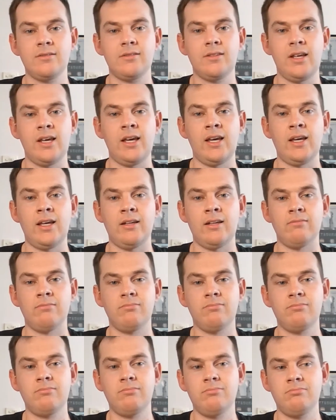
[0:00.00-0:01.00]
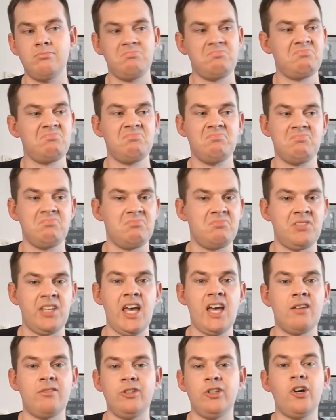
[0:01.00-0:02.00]
And yeah,
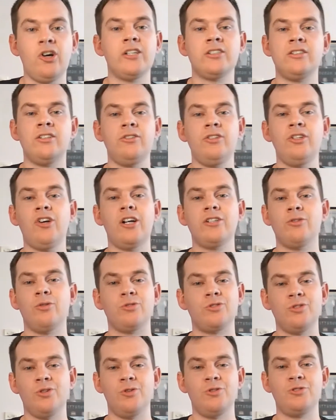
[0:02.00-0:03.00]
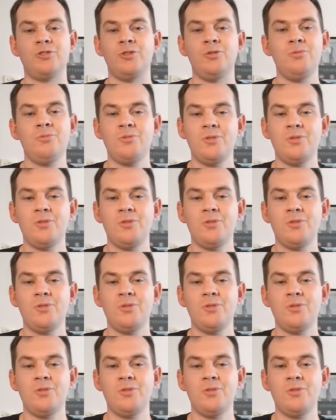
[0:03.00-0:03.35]
you guys all saw it too.